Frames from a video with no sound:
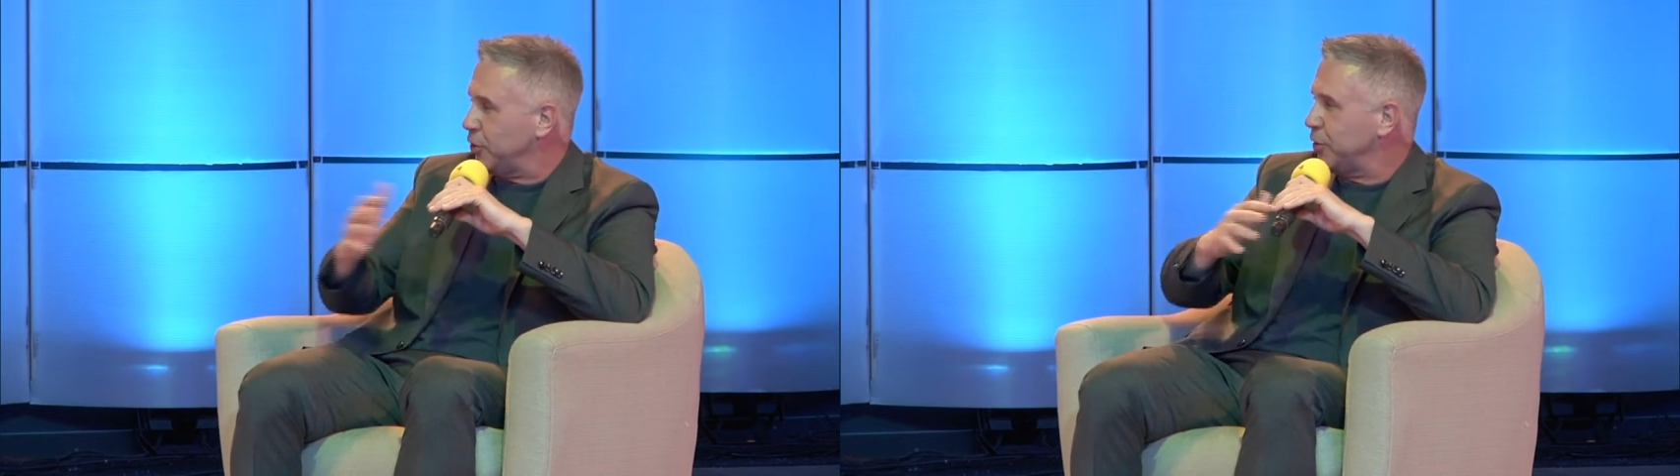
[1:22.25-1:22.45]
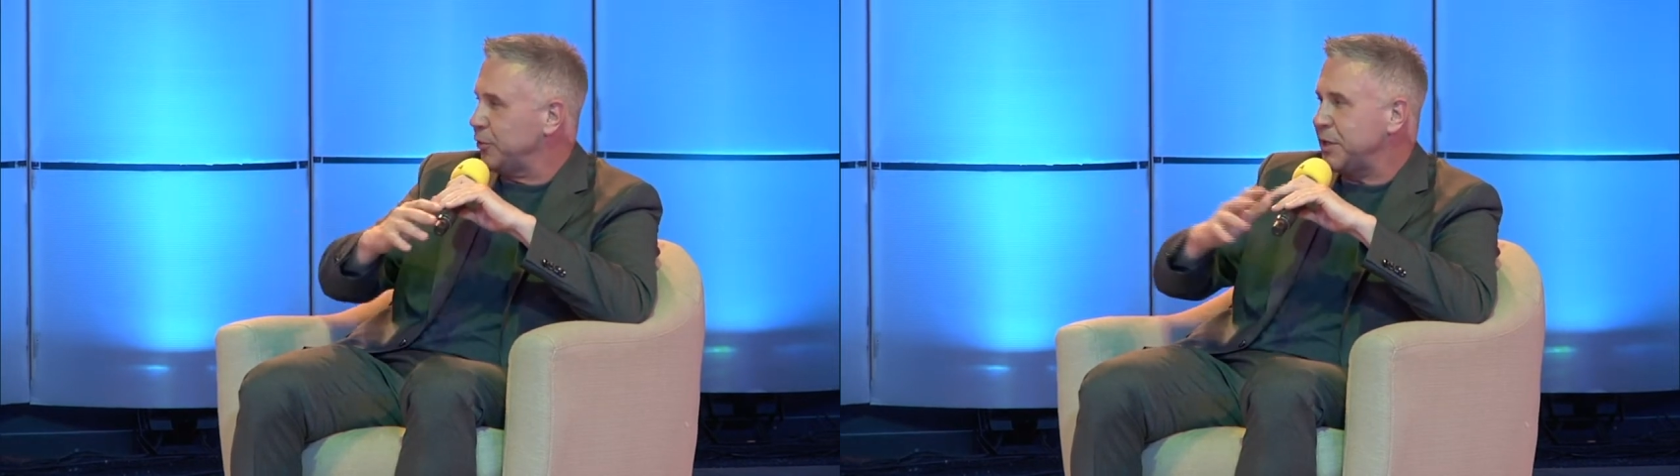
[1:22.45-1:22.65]

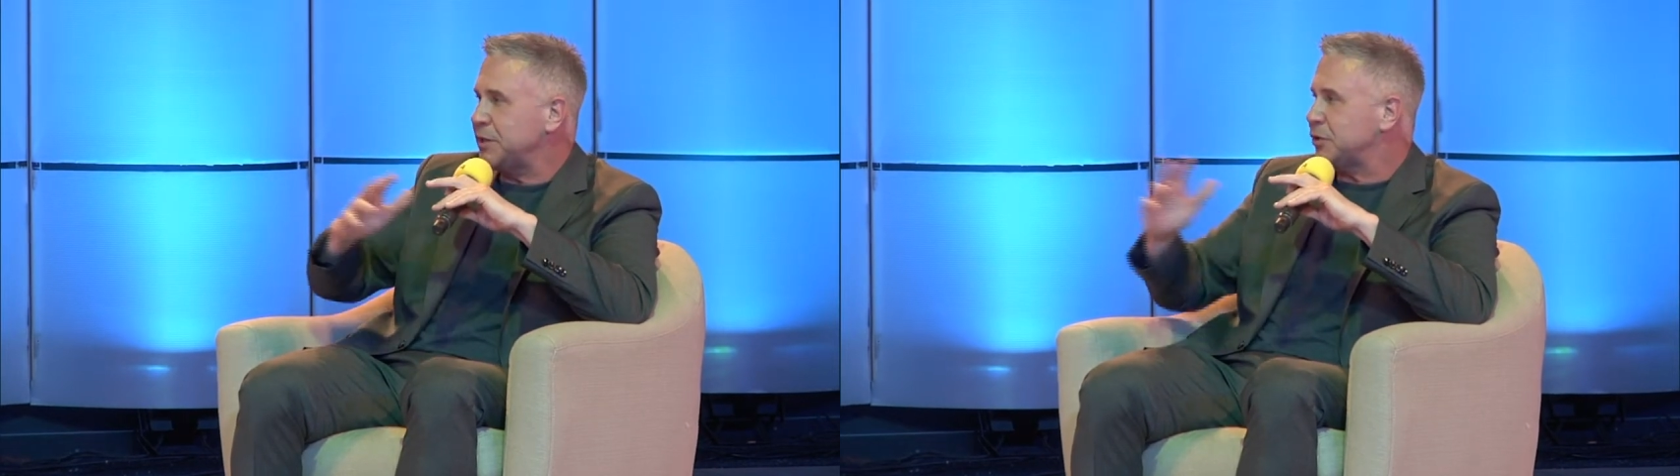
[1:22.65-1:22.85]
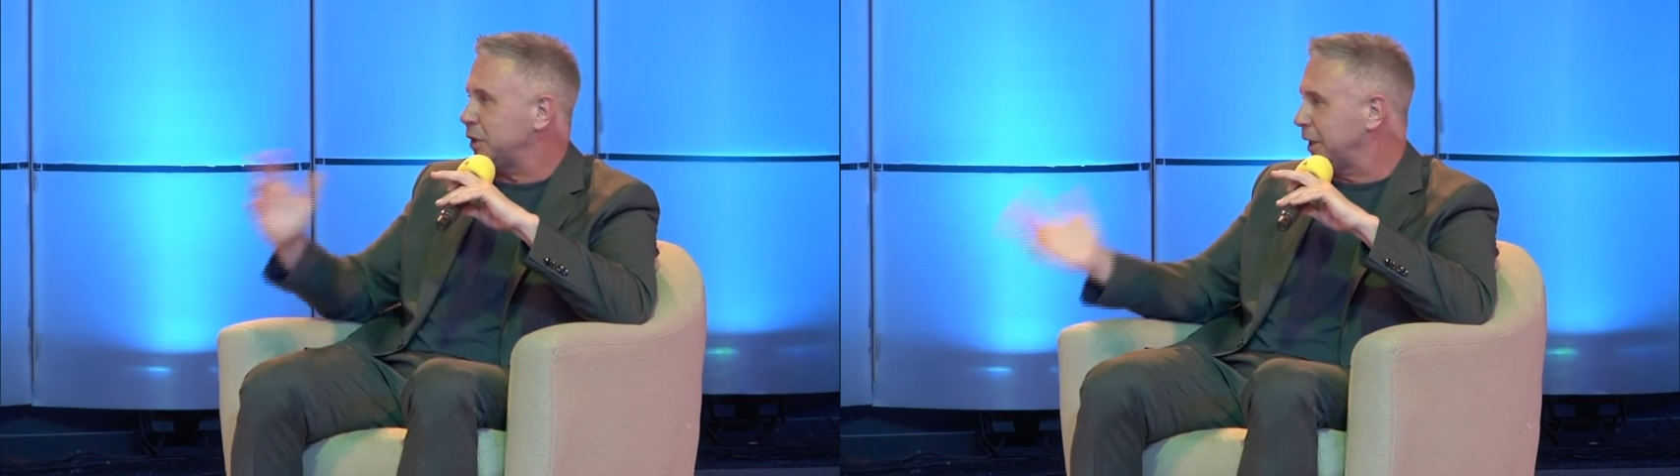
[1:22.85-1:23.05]
You don't need
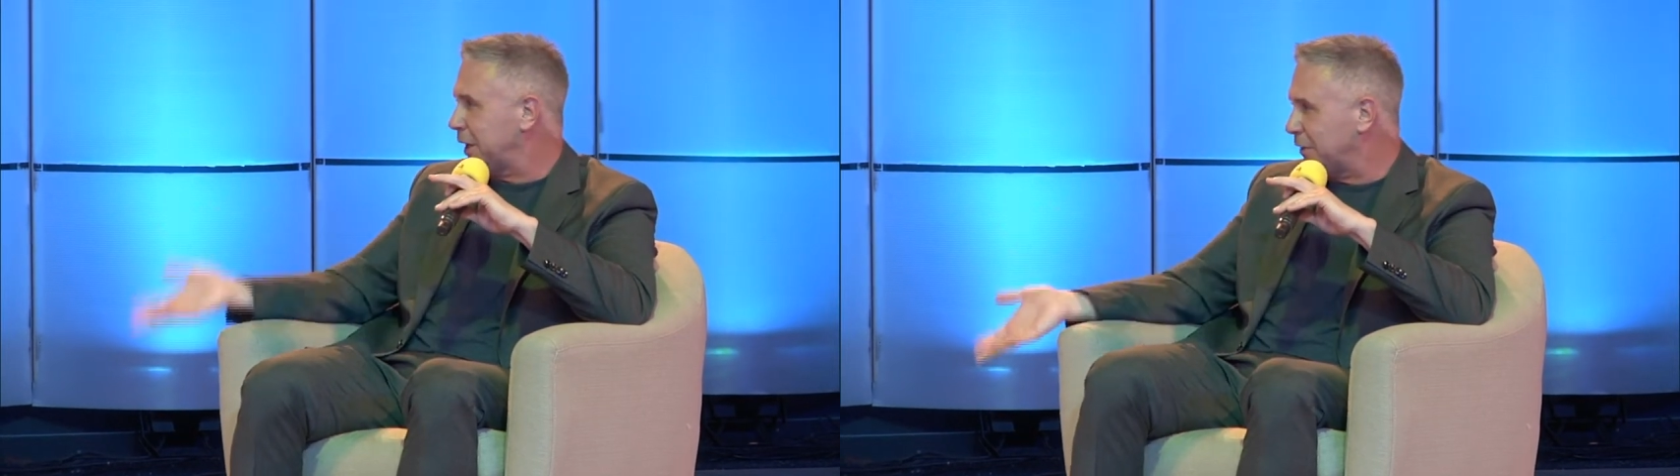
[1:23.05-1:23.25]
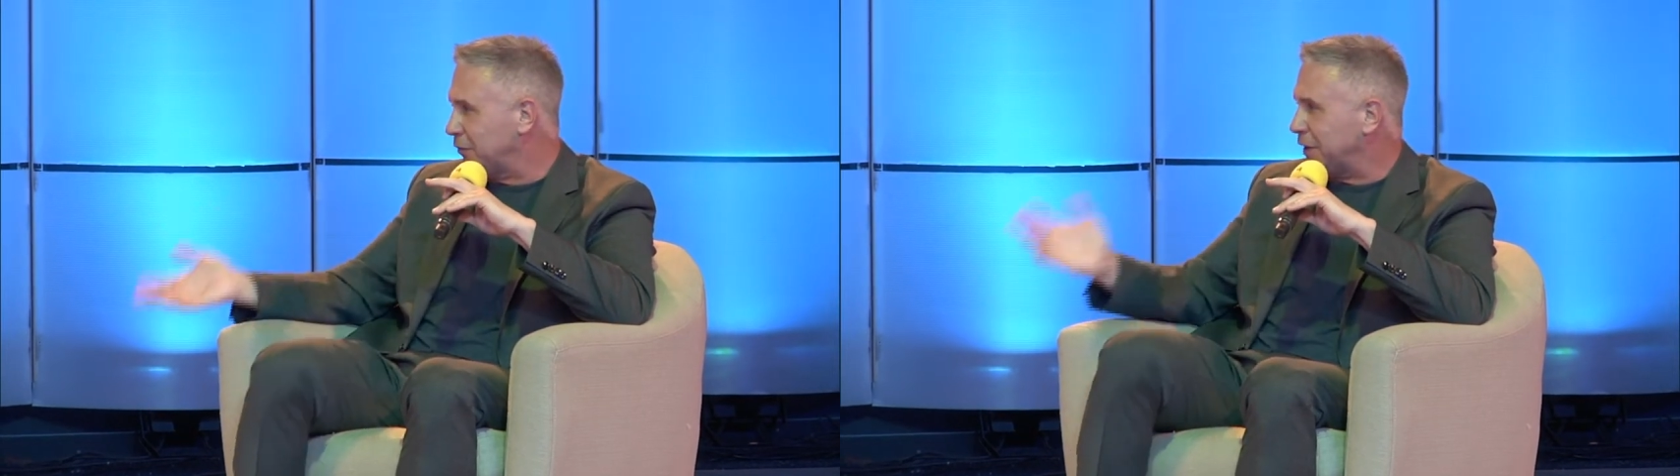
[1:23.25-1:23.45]
to check
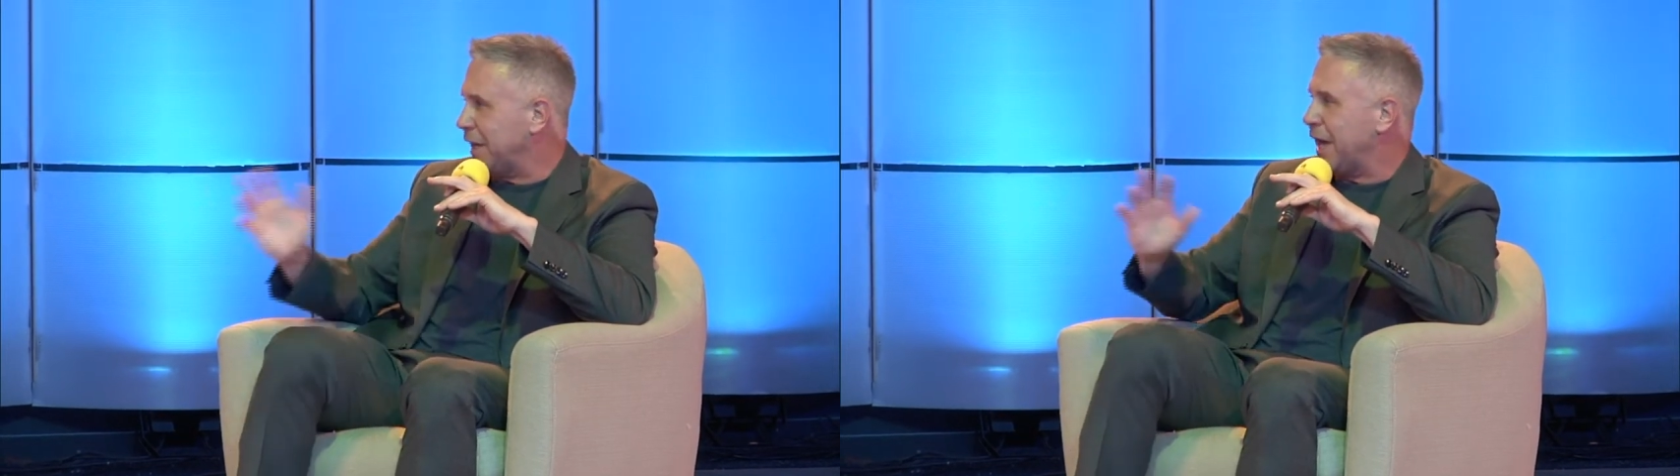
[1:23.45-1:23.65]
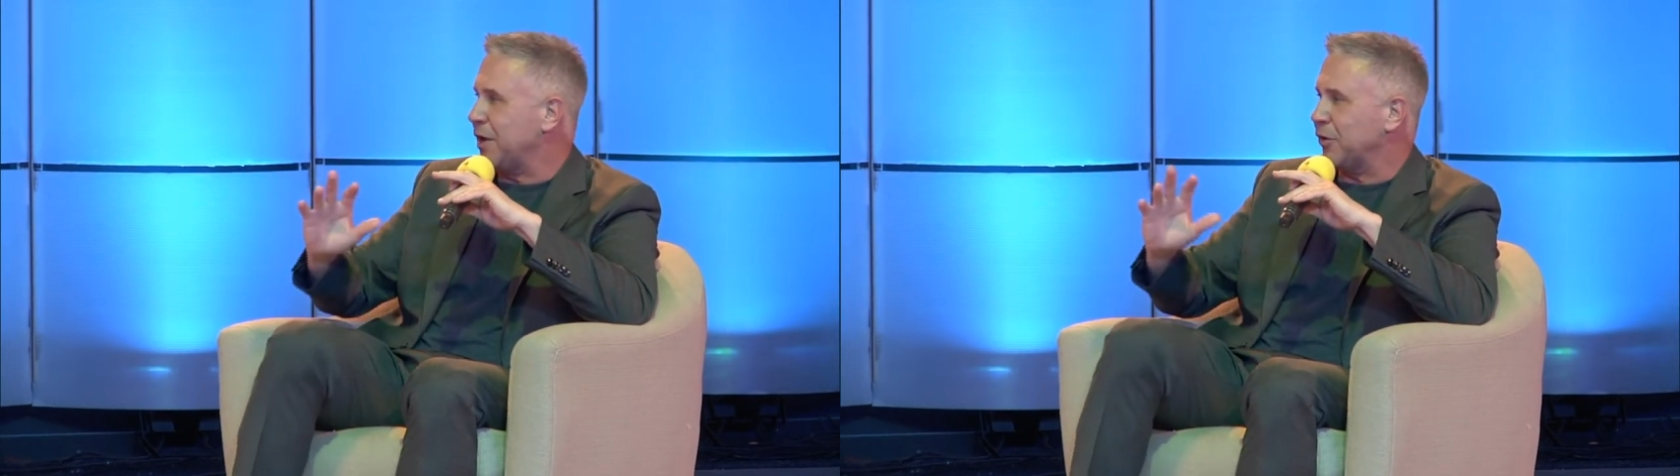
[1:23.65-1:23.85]
it every
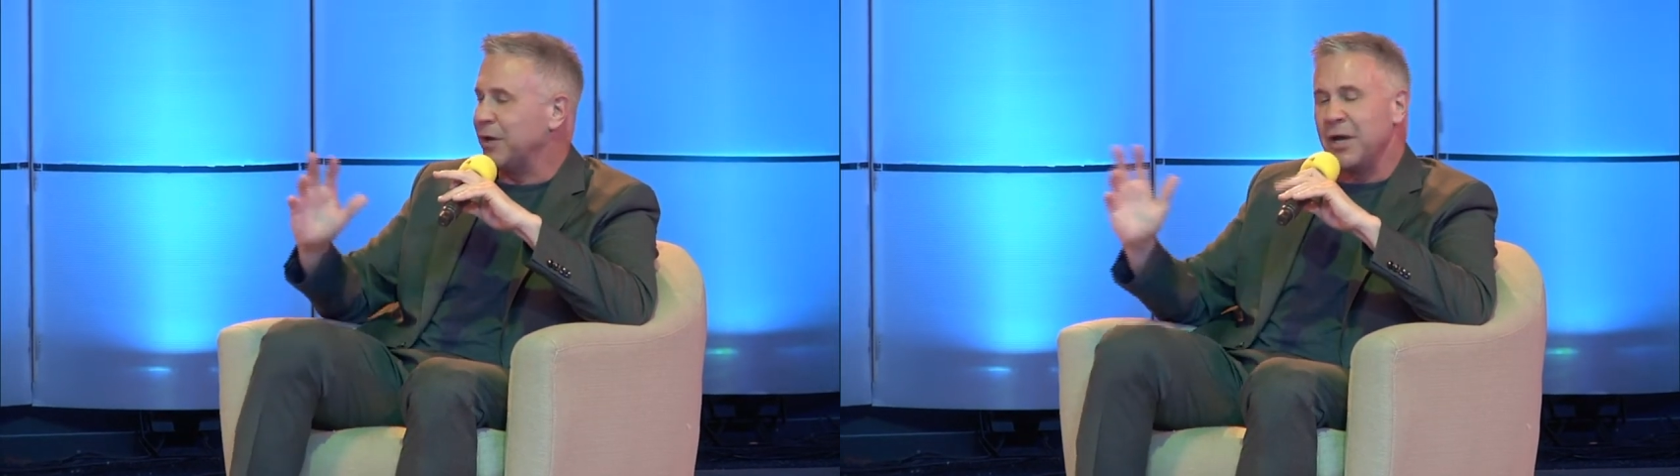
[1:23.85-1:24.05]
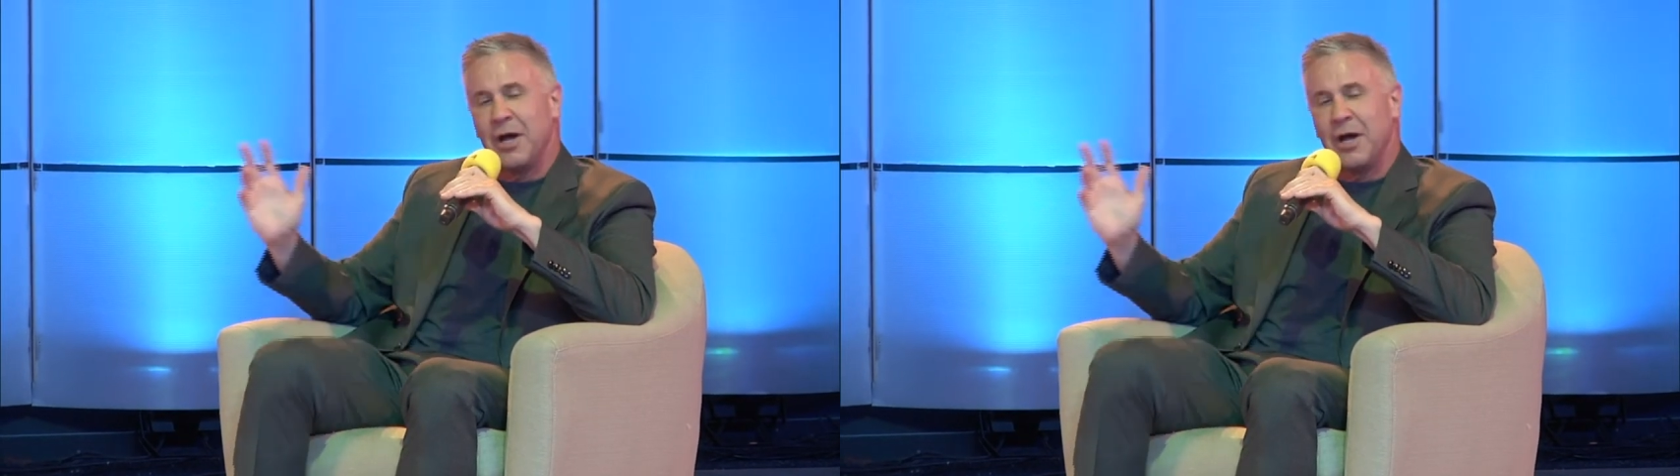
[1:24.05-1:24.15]
day or